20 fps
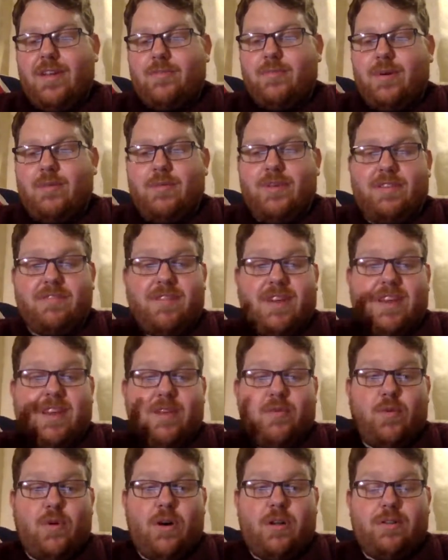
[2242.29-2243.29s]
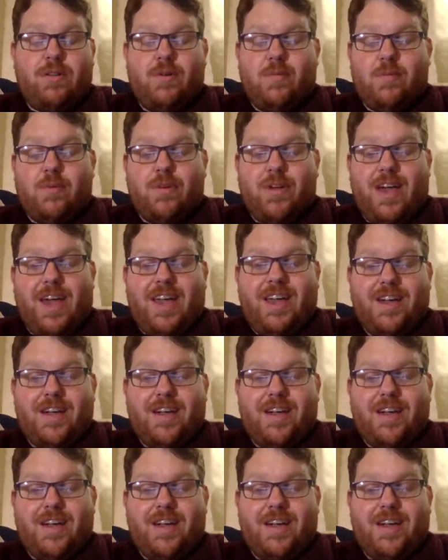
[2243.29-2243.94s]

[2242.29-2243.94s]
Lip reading: Probably offended 1, but hey